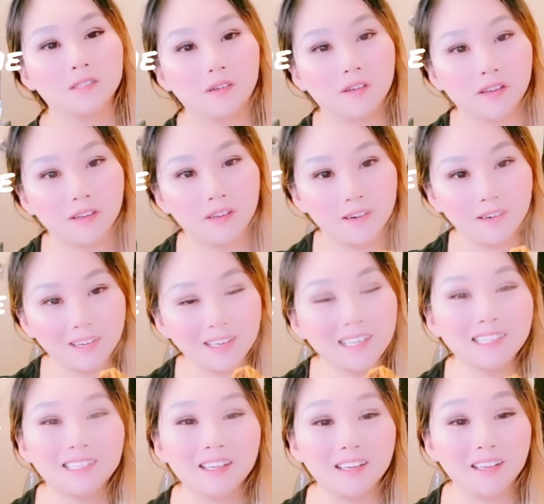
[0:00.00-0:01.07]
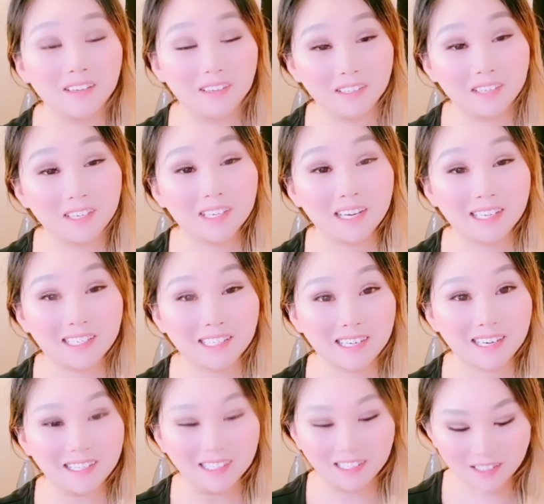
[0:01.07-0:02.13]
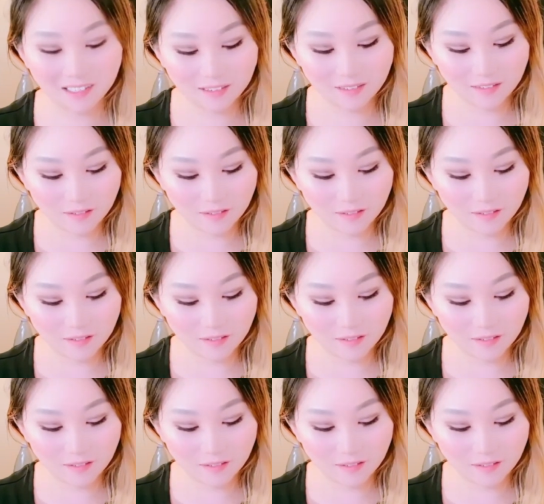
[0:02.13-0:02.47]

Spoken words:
here is the taste test.